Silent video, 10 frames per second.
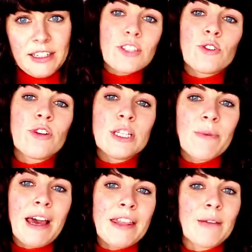Stories
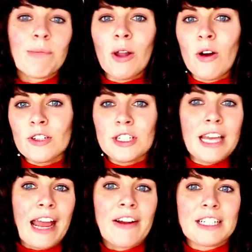where the plot,
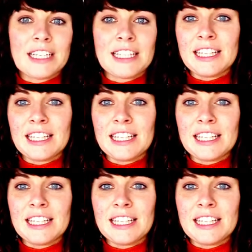characters